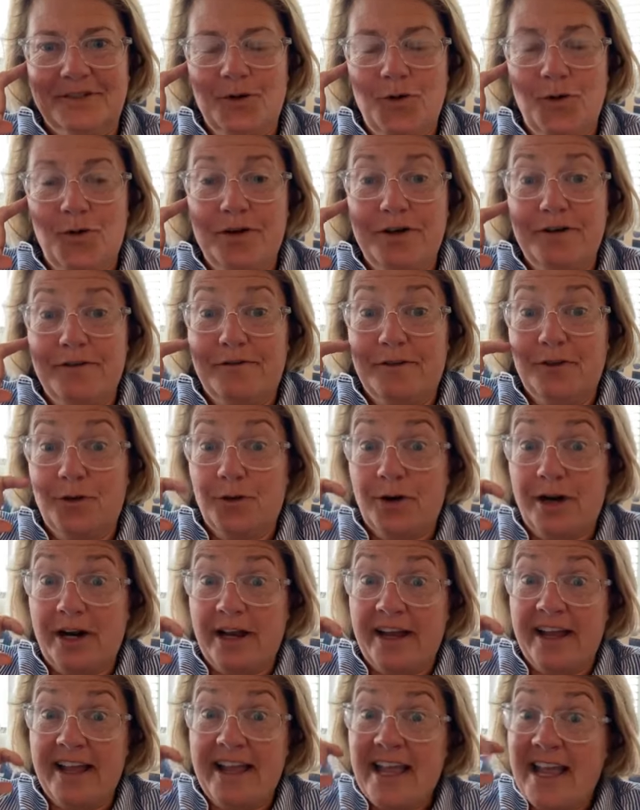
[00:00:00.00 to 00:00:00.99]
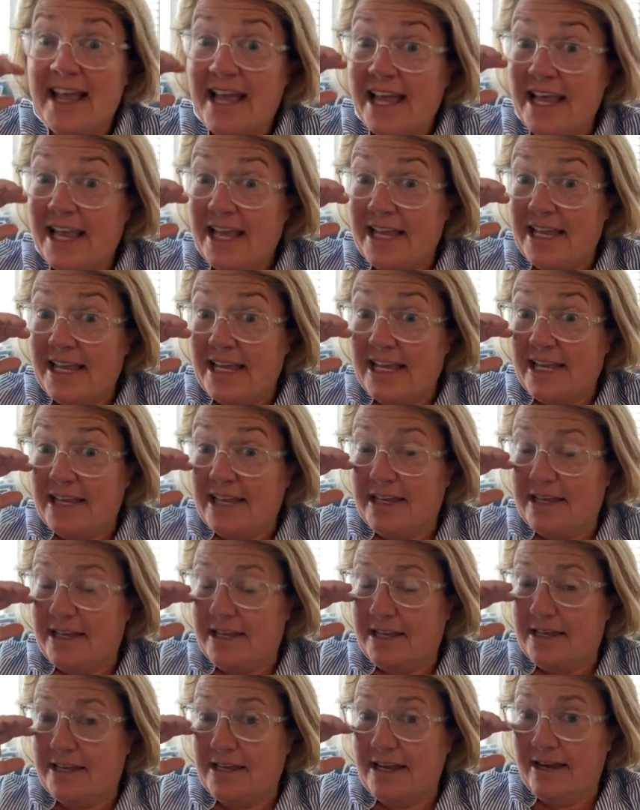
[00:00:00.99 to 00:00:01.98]
Going to Florida.
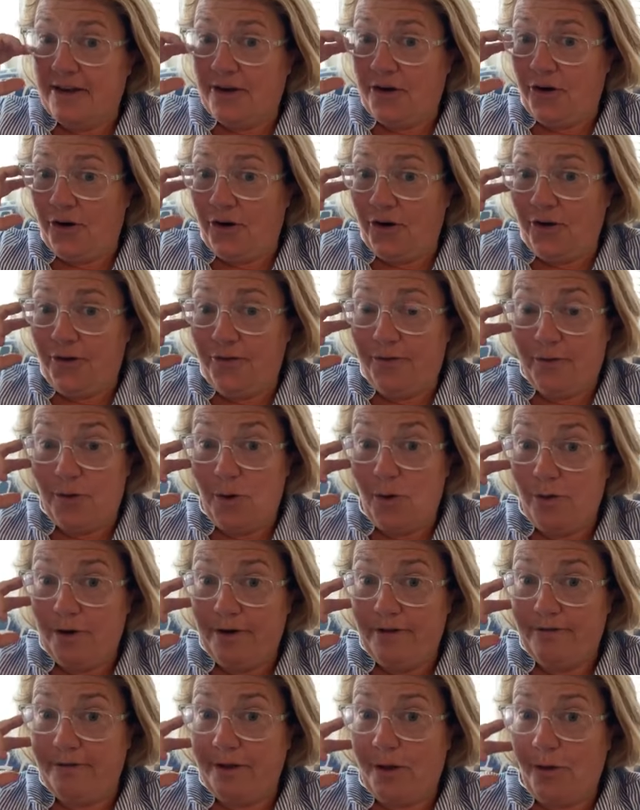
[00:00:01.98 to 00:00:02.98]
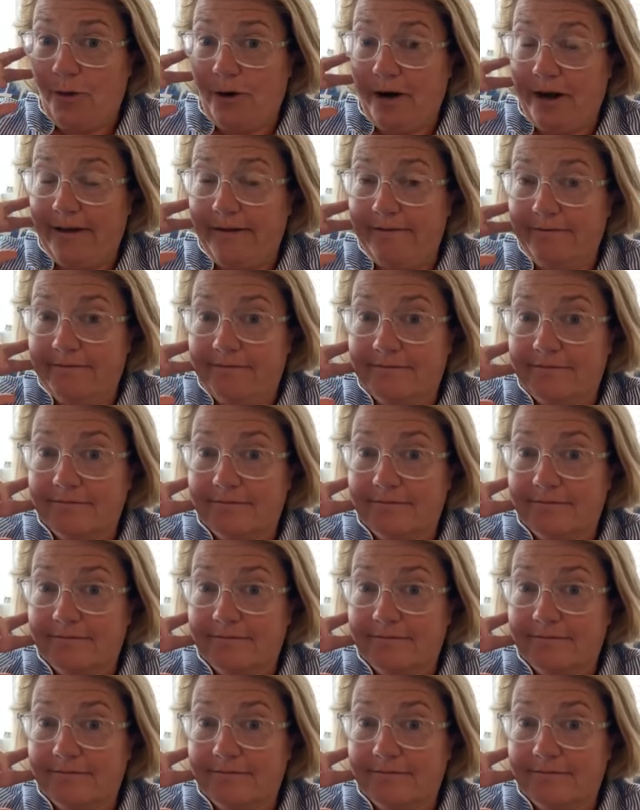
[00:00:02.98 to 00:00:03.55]
Yeah, girl, going to Florida.